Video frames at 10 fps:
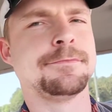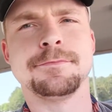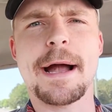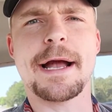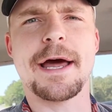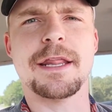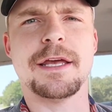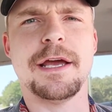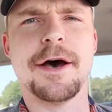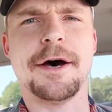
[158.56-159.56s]
Back out of
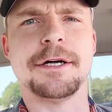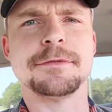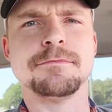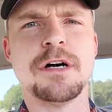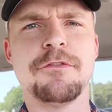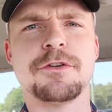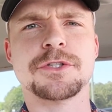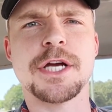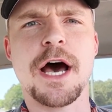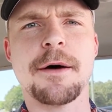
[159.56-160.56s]
the muffler
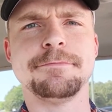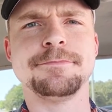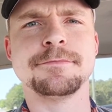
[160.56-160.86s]
shop.